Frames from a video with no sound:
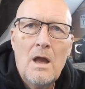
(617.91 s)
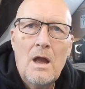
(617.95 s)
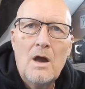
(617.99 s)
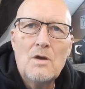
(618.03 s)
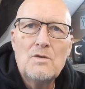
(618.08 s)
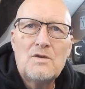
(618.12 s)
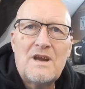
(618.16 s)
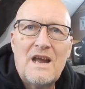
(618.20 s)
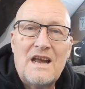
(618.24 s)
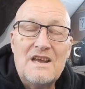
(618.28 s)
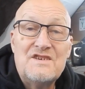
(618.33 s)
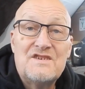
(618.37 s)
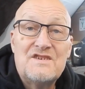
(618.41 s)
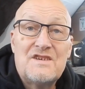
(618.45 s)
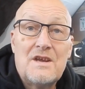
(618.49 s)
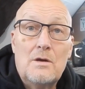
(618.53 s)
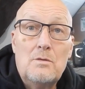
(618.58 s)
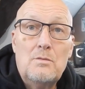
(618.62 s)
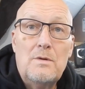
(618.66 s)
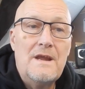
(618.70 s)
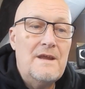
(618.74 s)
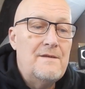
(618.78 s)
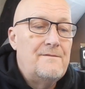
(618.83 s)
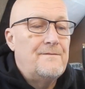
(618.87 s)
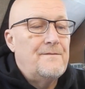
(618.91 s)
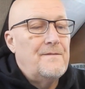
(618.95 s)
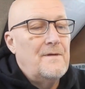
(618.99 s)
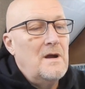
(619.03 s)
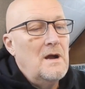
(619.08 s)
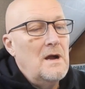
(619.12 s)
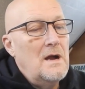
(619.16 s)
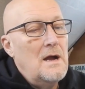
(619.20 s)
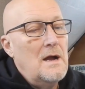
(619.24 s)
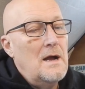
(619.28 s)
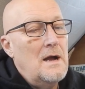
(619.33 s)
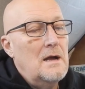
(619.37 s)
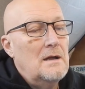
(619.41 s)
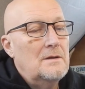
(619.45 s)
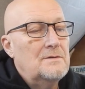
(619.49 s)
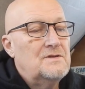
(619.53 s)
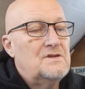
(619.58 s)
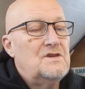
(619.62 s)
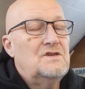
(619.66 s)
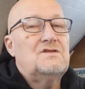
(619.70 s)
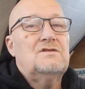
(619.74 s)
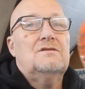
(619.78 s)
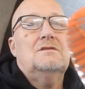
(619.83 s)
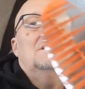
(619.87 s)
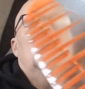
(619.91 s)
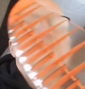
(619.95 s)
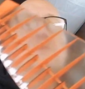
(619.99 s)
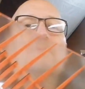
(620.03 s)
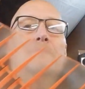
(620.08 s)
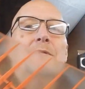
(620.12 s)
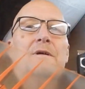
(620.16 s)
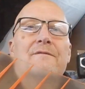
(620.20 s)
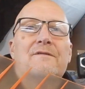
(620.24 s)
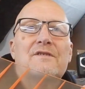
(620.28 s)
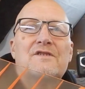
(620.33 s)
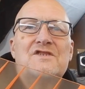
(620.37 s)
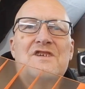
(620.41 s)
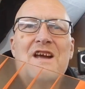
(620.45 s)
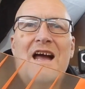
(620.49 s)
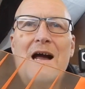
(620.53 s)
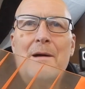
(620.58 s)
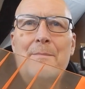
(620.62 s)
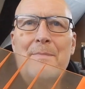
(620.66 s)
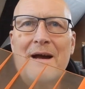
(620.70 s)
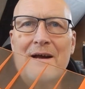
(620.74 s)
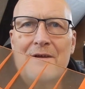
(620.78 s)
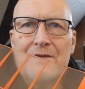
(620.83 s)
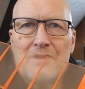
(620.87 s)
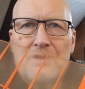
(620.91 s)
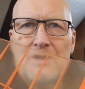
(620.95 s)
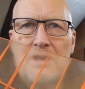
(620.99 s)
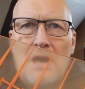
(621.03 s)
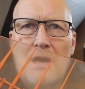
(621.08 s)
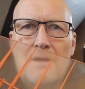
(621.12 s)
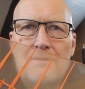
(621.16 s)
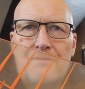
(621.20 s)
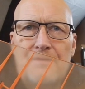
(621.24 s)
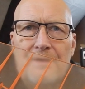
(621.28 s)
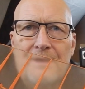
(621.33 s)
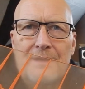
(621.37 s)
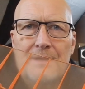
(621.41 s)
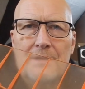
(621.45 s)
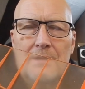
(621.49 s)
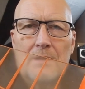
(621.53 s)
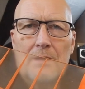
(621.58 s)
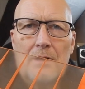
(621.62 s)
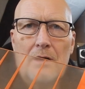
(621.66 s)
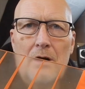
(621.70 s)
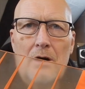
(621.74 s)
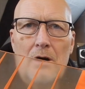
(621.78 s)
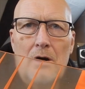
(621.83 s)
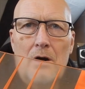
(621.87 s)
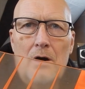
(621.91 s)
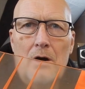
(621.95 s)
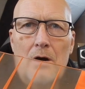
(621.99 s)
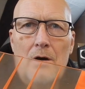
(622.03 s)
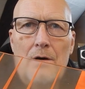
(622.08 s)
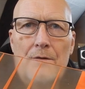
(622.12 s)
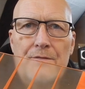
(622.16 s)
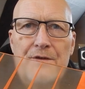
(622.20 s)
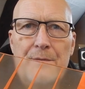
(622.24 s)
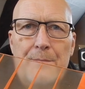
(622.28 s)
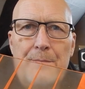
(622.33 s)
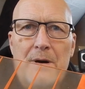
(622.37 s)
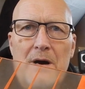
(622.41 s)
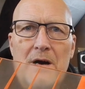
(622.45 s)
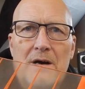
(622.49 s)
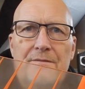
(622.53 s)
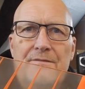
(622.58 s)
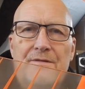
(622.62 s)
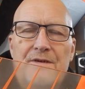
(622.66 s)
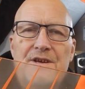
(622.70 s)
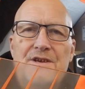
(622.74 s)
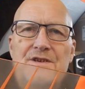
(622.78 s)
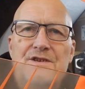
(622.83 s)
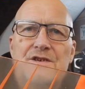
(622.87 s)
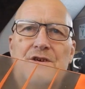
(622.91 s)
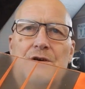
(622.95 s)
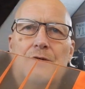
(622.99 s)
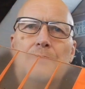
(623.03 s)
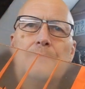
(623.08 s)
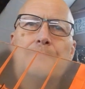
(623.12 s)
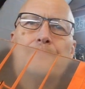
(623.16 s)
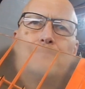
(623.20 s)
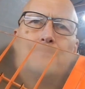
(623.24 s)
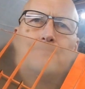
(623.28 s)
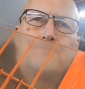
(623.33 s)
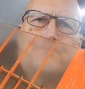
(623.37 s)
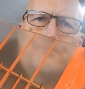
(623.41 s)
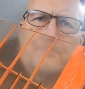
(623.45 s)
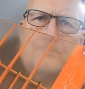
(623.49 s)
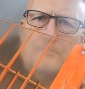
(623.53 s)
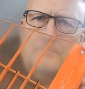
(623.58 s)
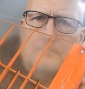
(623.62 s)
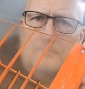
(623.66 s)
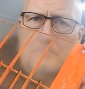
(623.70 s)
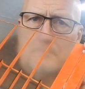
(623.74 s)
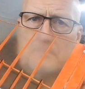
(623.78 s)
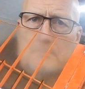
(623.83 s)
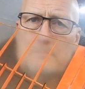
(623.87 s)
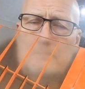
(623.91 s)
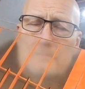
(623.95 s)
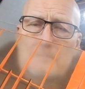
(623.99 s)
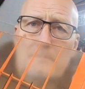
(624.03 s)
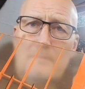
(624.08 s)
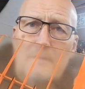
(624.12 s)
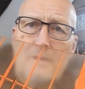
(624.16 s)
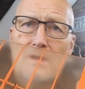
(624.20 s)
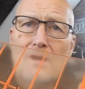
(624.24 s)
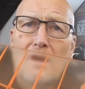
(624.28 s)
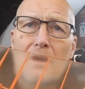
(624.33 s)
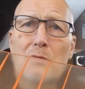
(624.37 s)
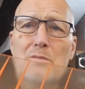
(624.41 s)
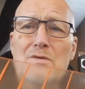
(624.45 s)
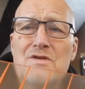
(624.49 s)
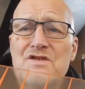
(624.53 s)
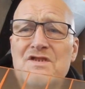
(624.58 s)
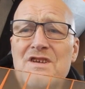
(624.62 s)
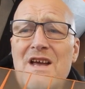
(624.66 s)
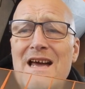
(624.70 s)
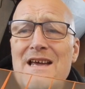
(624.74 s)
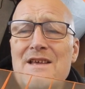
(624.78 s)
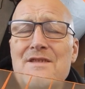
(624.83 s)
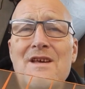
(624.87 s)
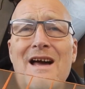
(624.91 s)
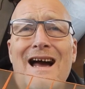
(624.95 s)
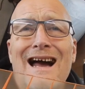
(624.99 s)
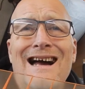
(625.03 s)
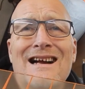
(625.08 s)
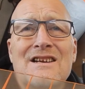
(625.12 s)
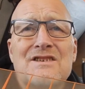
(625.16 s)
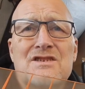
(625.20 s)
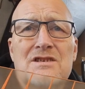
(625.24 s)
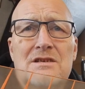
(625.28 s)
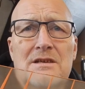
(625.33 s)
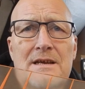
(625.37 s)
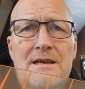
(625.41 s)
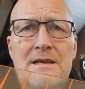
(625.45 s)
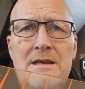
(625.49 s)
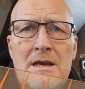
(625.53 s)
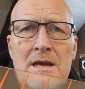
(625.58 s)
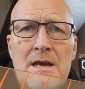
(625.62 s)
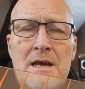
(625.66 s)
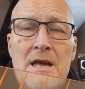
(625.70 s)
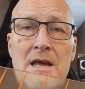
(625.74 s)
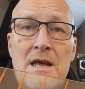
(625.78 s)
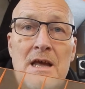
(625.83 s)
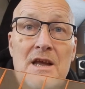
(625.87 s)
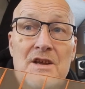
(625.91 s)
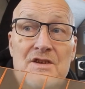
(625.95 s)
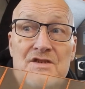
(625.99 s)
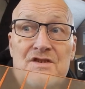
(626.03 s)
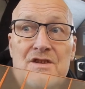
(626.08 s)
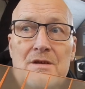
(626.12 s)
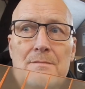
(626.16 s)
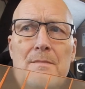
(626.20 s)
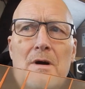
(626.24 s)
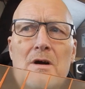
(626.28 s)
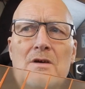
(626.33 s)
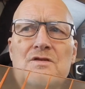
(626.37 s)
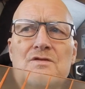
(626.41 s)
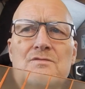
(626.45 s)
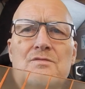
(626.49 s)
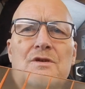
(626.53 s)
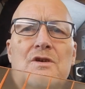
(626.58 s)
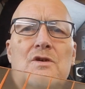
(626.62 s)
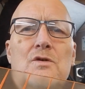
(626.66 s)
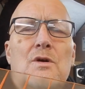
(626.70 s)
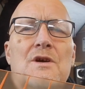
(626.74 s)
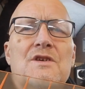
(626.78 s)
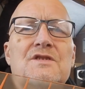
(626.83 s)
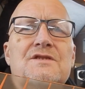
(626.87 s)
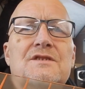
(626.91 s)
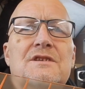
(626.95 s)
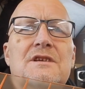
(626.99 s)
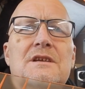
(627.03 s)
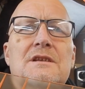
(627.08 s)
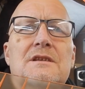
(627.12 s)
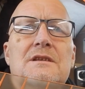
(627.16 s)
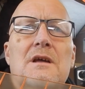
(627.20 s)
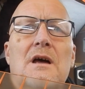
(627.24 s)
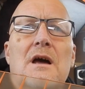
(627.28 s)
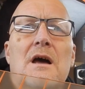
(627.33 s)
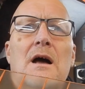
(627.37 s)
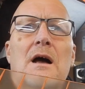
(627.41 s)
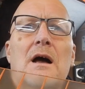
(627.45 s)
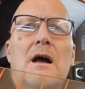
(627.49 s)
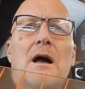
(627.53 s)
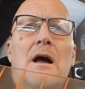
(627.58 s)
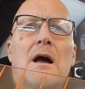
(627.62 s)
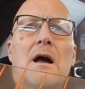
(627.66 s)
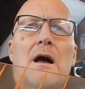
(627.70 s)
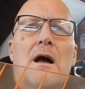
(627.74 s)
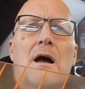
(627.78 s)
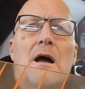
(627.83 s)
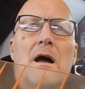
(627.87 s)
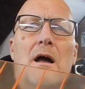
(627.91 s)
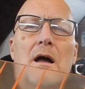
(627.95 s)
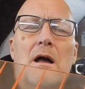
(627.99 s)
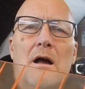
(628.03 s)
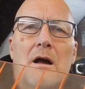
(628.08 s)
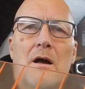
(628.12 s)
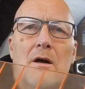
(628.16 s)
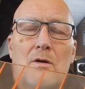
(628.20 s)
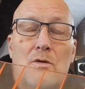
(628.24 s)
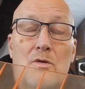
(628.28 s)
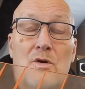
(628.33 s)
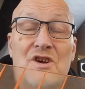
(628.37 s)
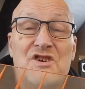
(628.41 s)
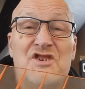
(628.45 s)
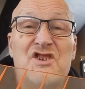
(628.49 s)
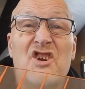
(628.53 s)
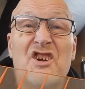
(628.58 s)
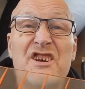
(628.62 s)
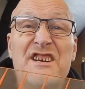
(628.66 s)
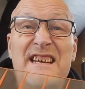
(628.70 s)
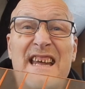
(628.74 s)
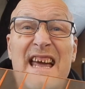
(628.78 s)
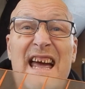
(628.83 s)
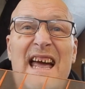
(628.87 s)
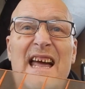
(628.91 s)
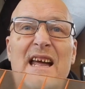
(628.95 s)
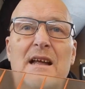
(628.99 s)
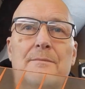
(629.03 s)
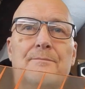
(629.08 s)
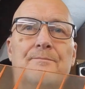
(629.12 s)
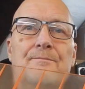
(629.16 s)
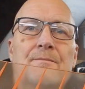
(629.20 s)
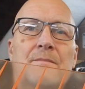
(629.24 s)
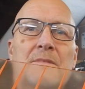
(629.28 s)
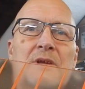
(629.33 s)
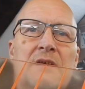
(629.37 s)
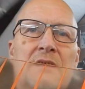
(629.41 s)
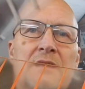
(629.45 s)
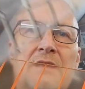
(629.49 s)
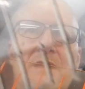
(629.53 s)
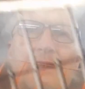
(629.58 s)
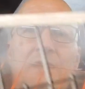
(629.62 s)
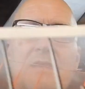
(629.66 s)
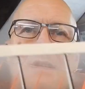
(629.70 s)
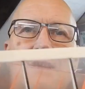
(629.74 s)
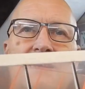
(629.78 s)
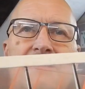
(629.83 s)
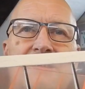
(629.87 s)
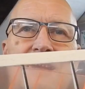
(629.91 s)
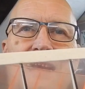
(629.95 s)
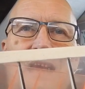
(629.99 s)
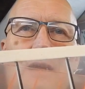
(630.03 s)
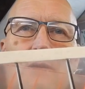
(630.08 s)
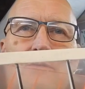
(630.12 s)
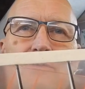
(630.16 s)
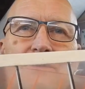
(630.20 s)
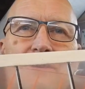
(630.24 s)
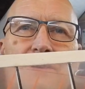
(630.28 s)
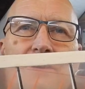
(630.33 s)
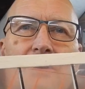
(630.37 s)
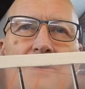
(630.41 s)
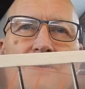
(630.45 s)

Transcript: Okay, so we've just a little bit of a chat about the covering of the Pug V2. I would say that actually it's the most requested question I get is how did